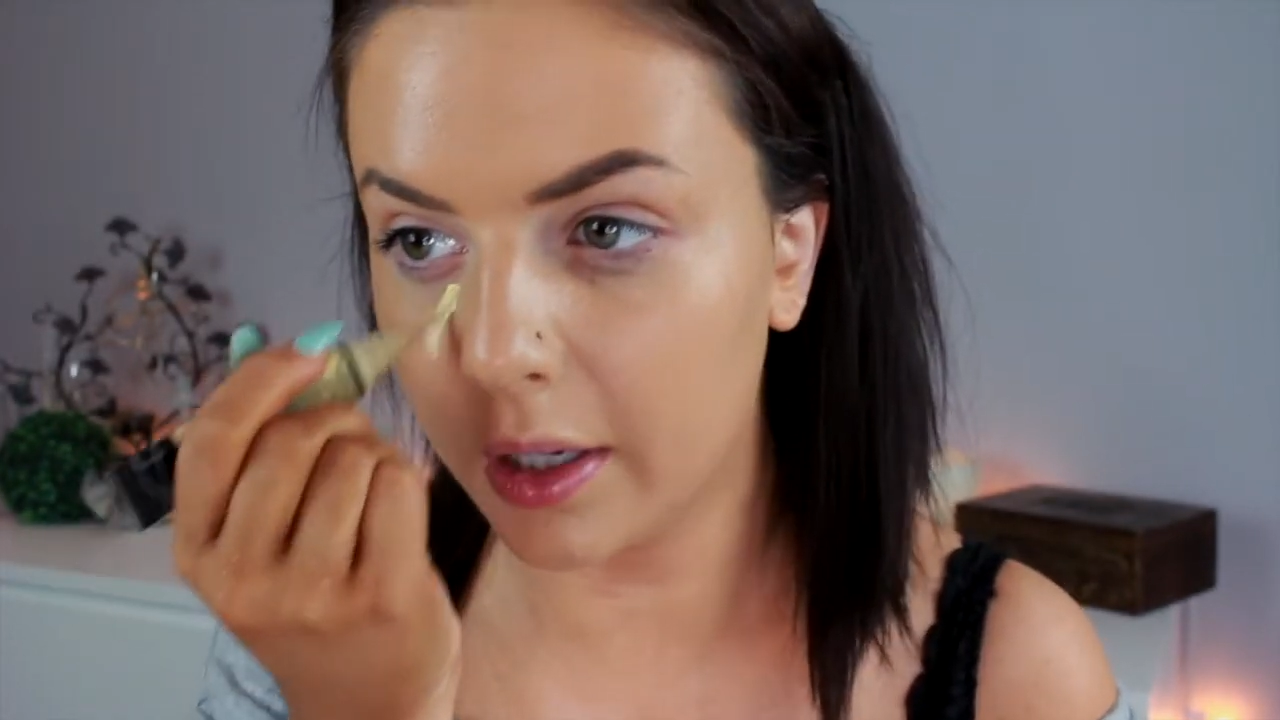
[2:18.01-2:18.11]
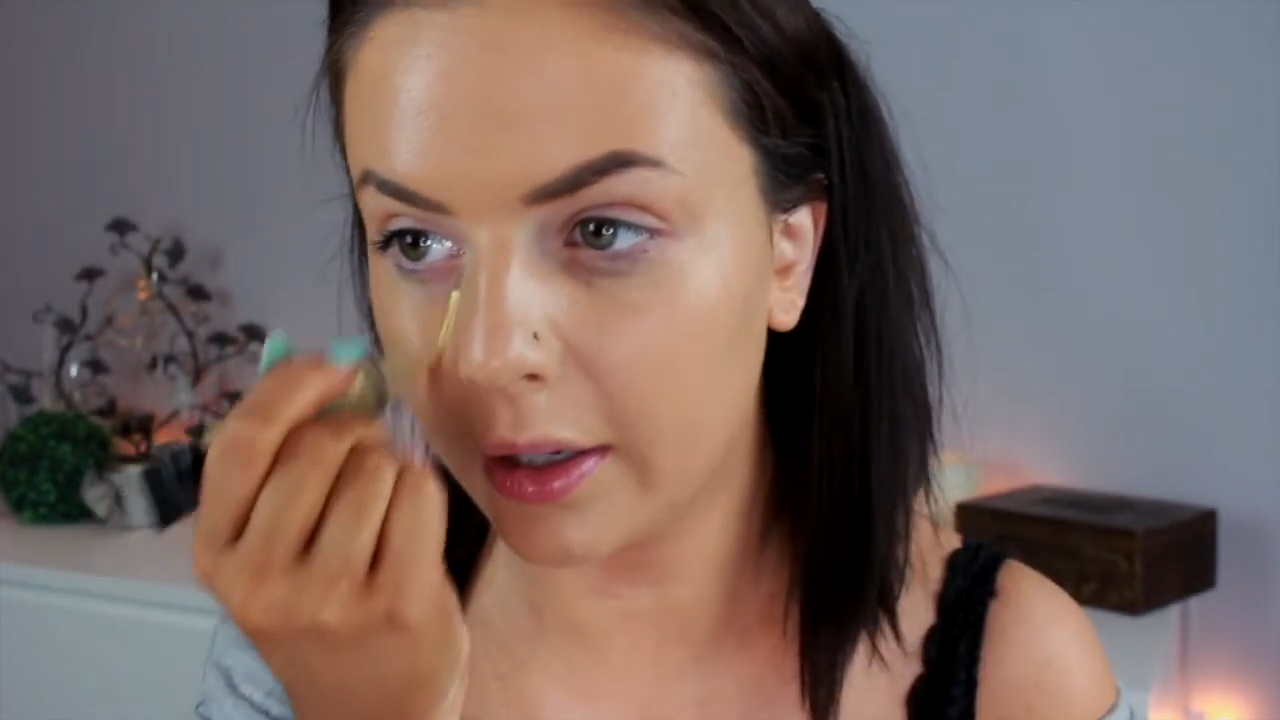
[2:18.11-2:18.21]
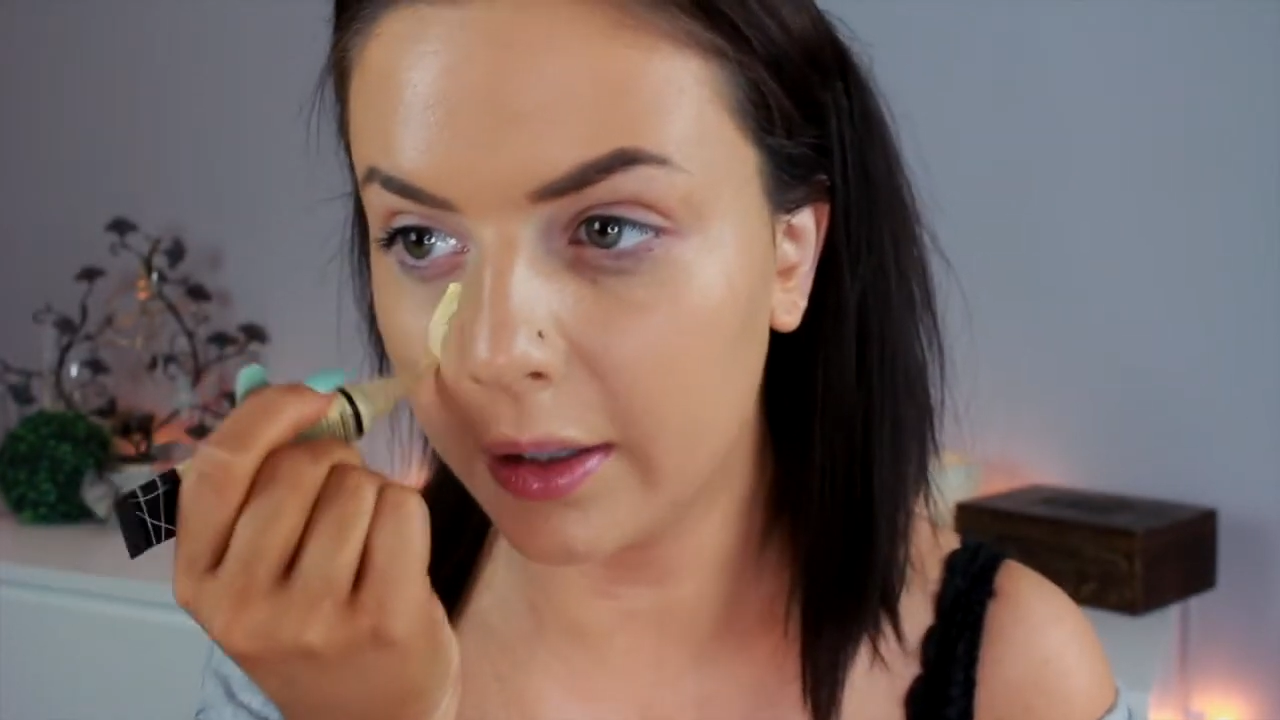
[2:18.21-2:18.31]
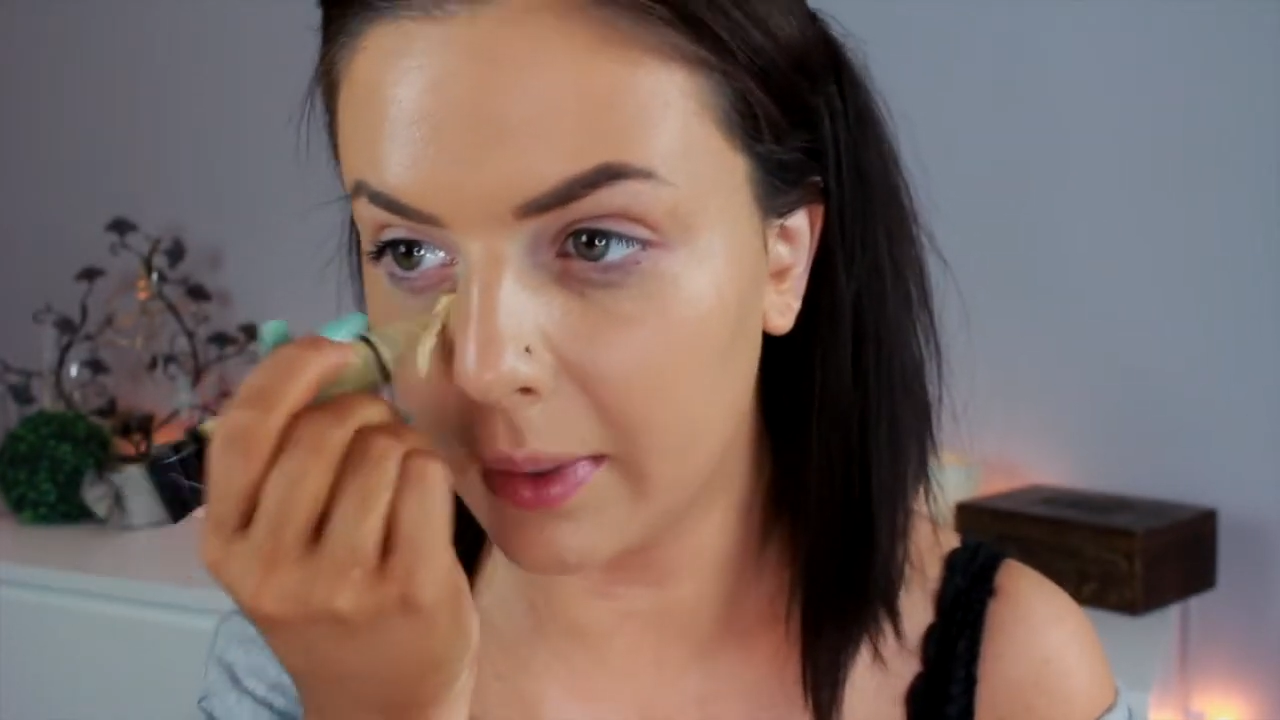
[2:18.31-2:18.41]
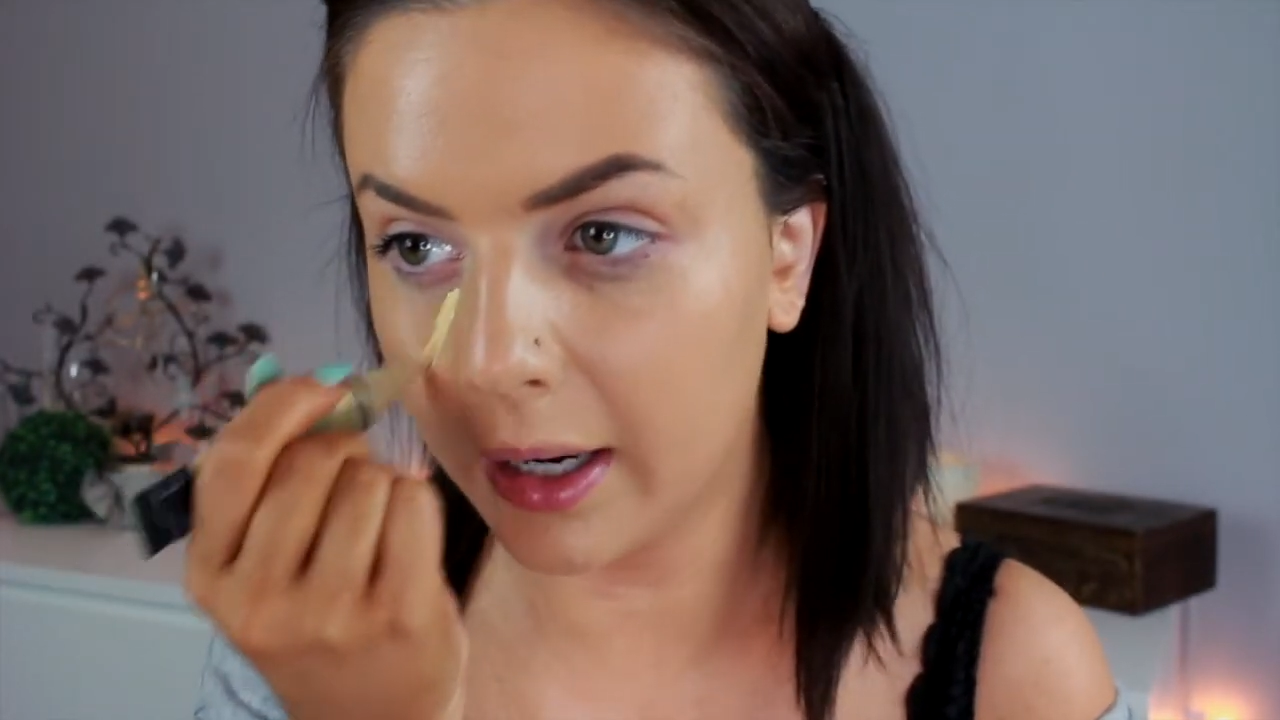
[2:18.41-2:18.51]
it
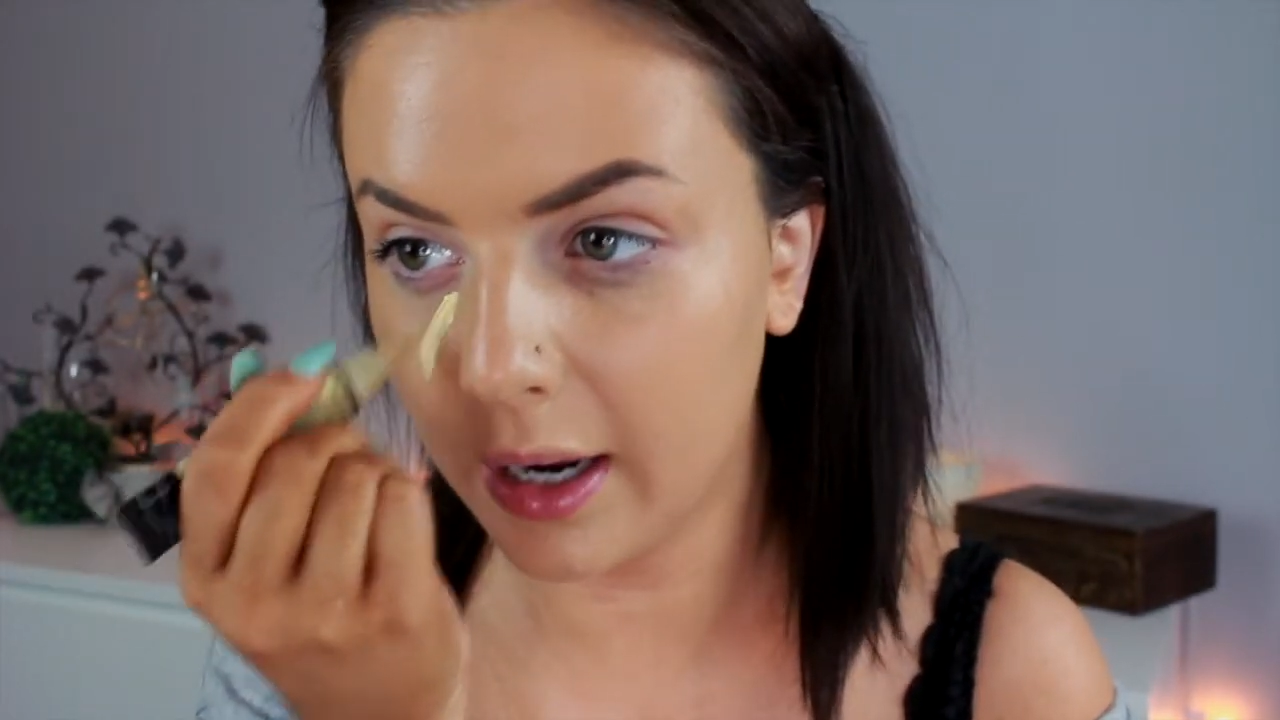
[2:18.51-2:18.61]
under my